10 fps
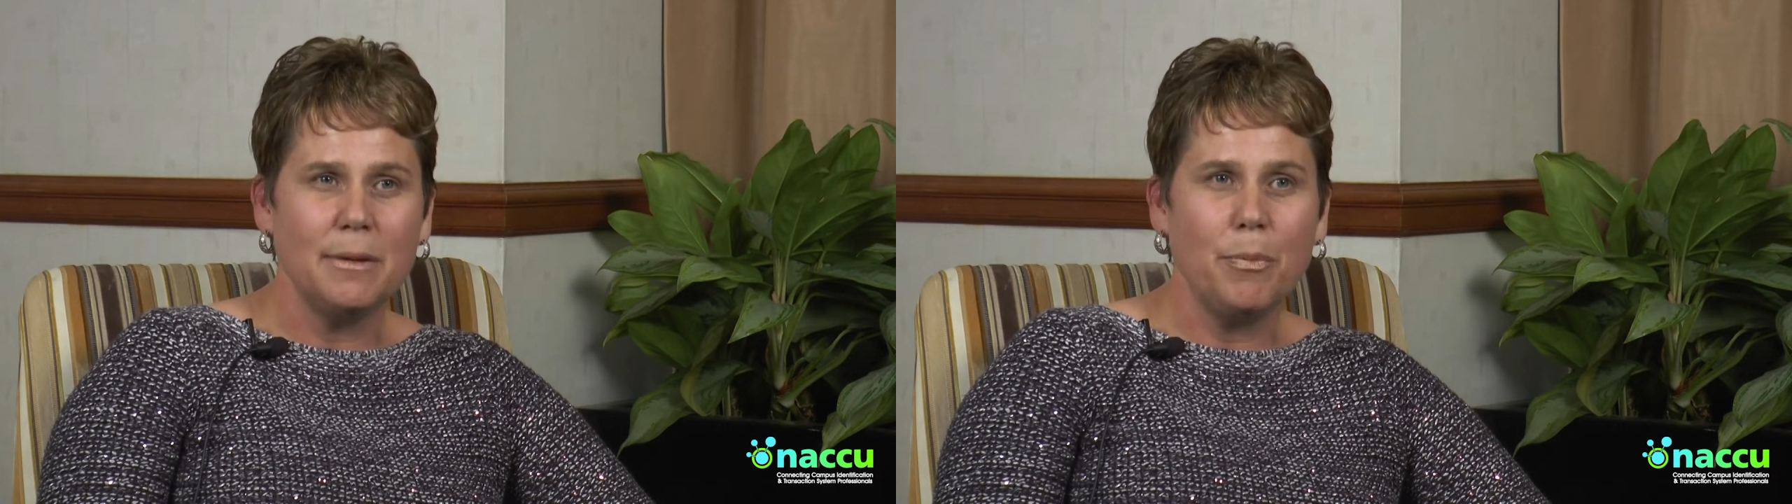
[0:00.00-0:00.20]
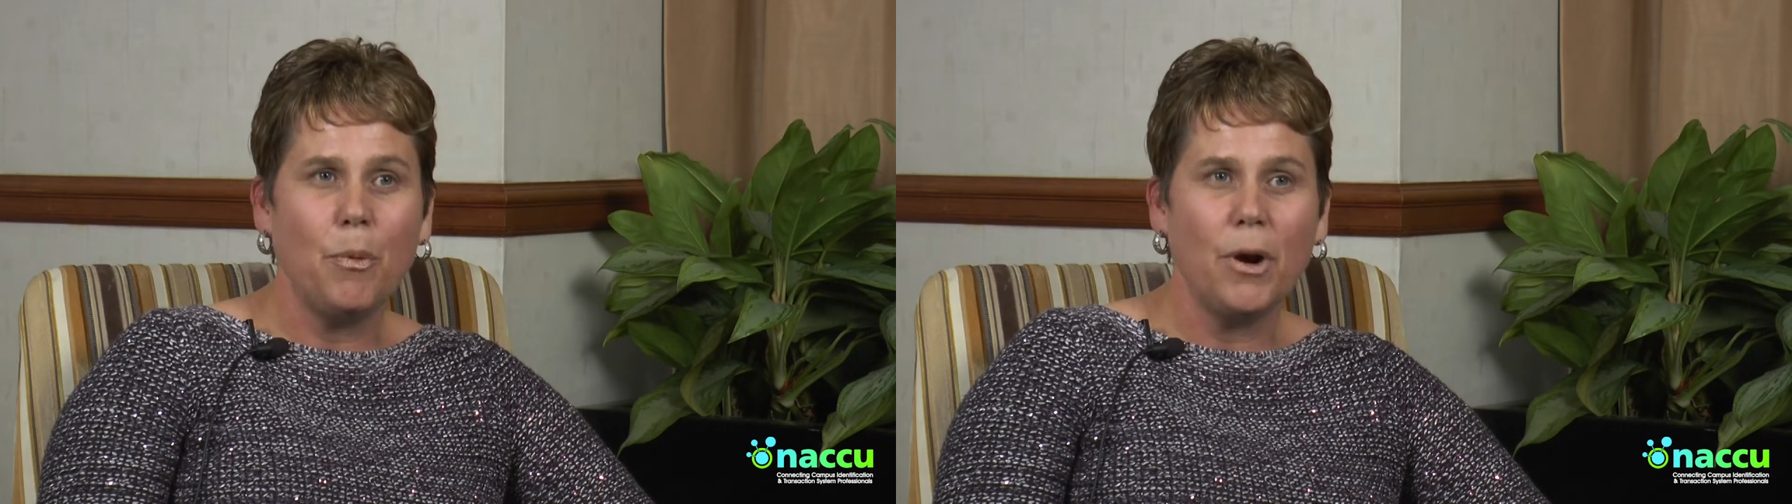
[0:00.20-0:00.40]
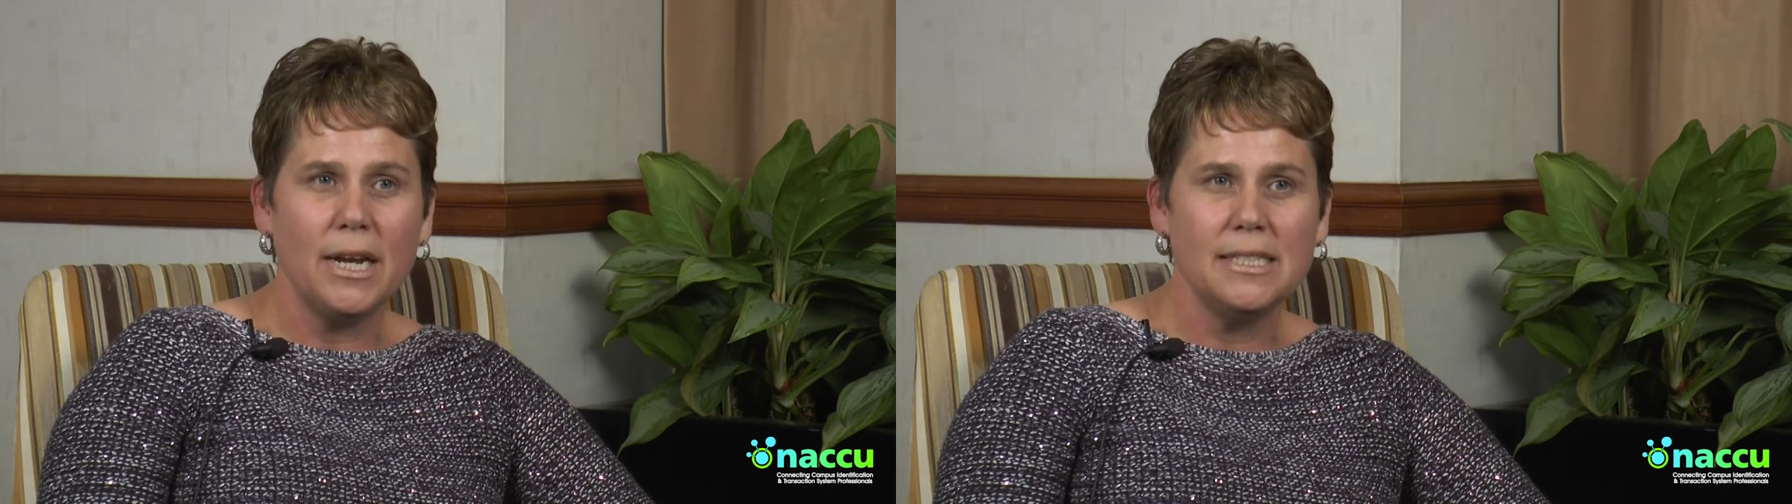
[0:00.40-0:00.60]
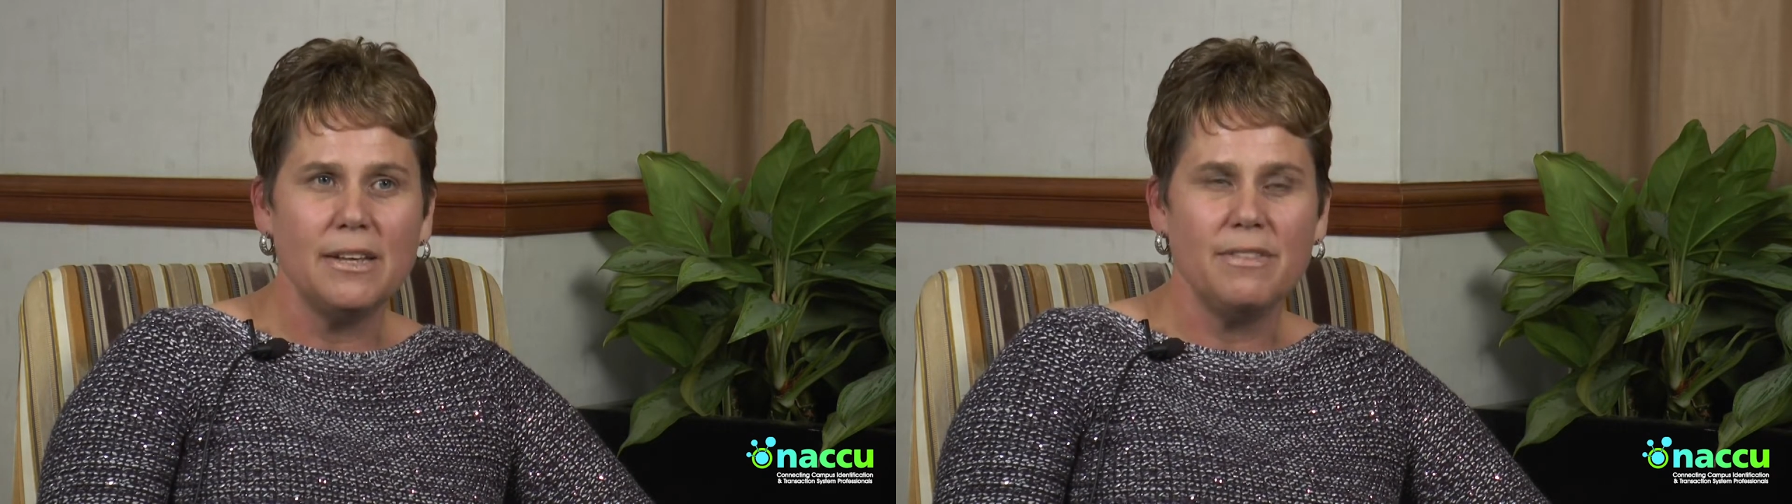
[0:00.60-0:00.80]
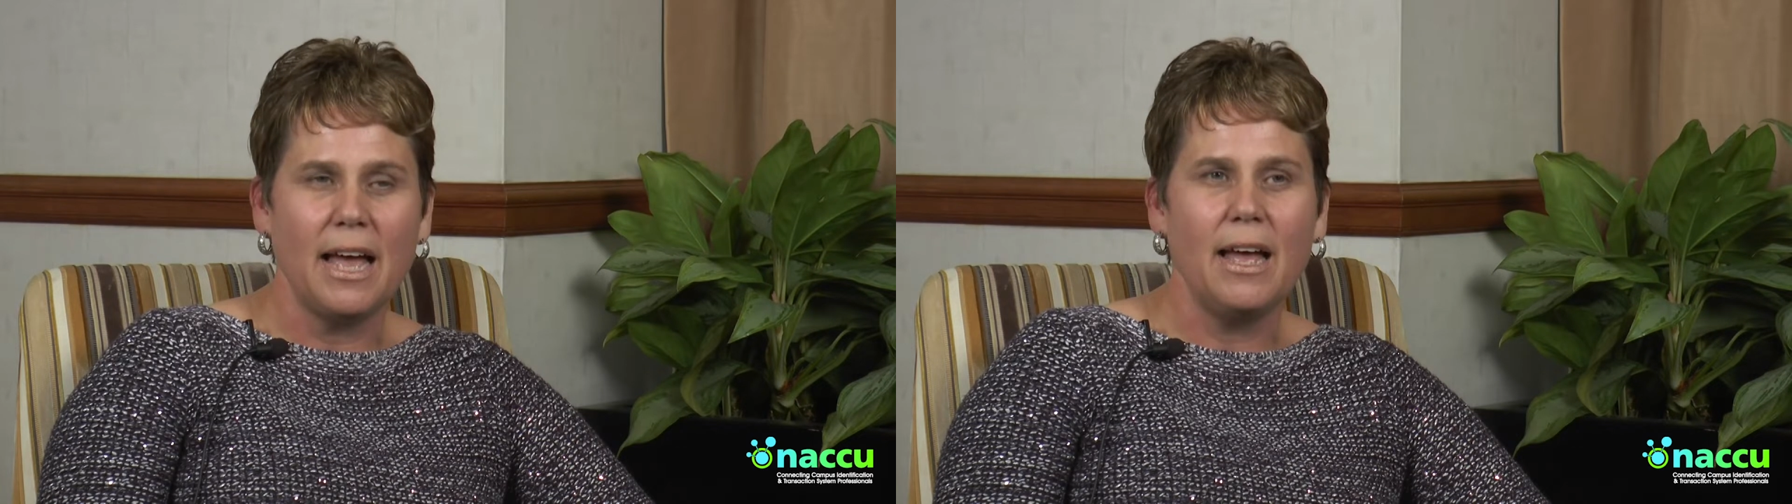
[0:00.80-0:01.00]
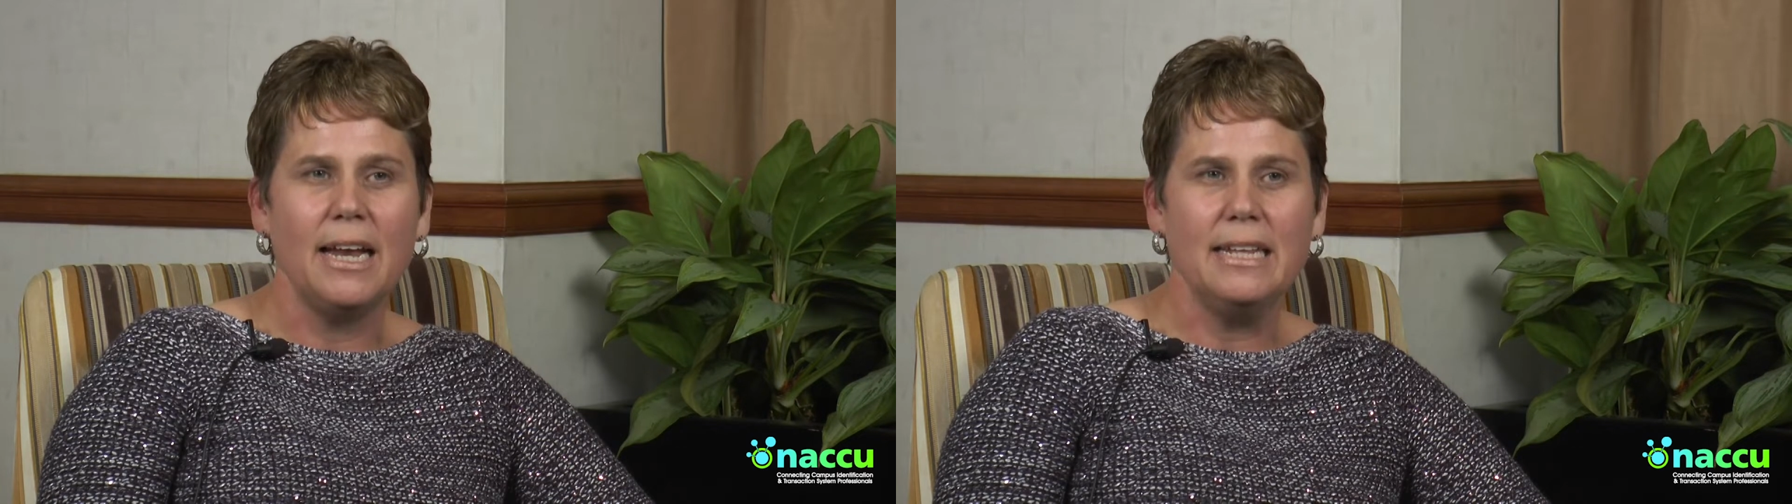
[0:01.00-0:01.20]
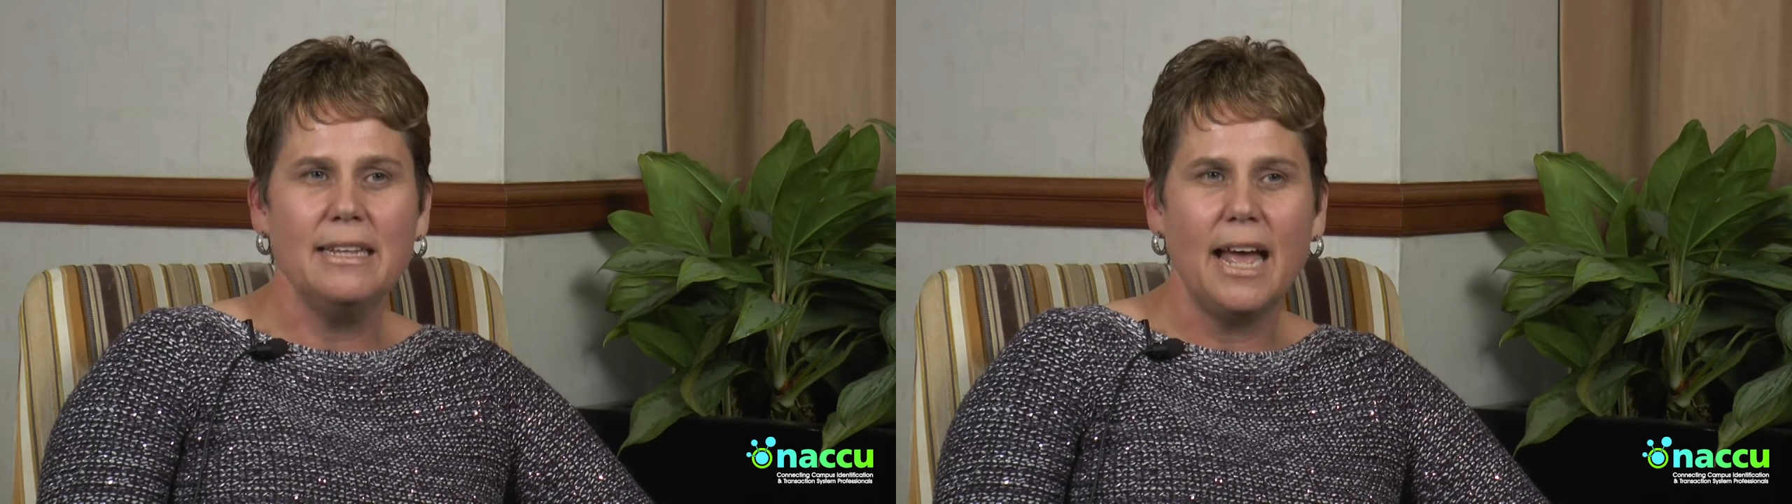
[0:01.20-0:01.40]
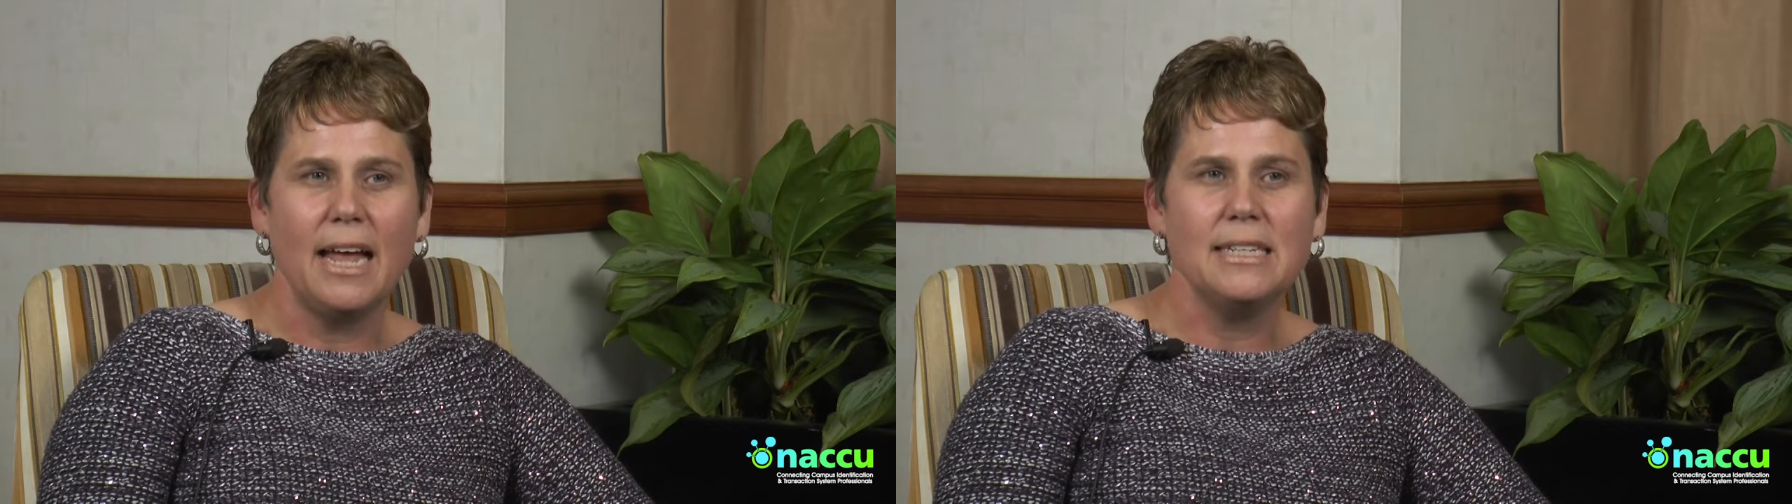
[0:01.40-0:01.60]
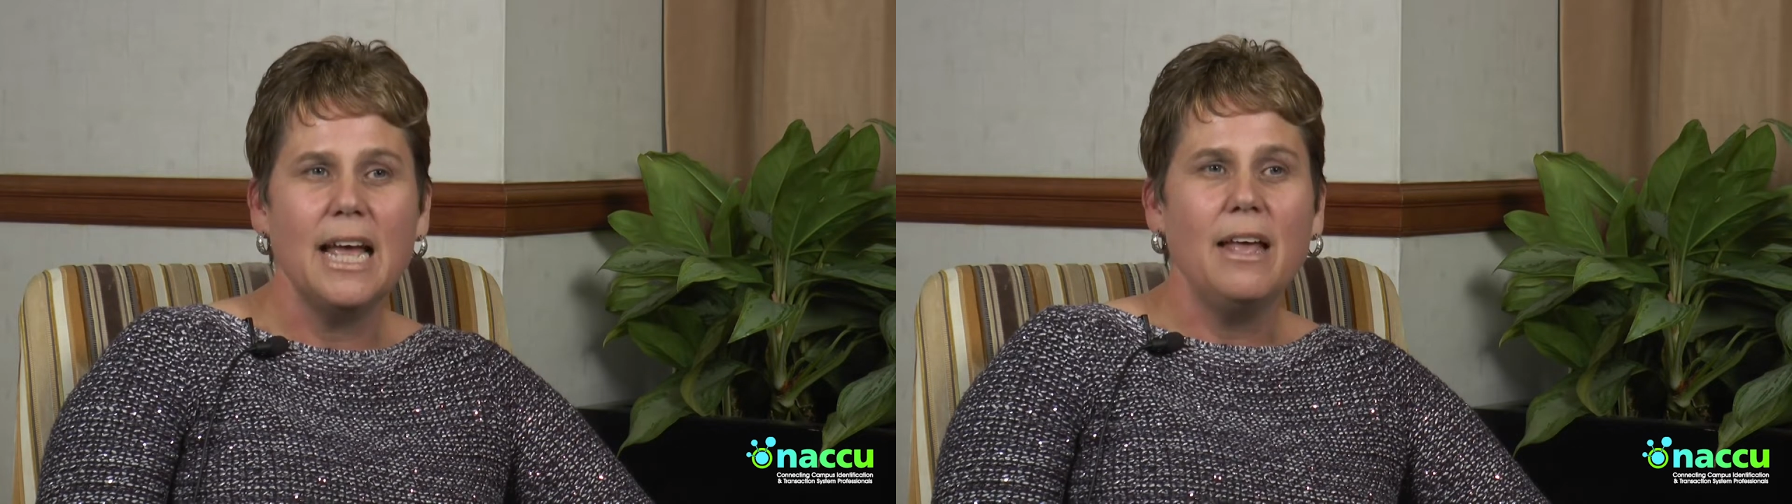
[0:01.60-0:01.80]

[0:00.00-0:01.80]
importance of that, and that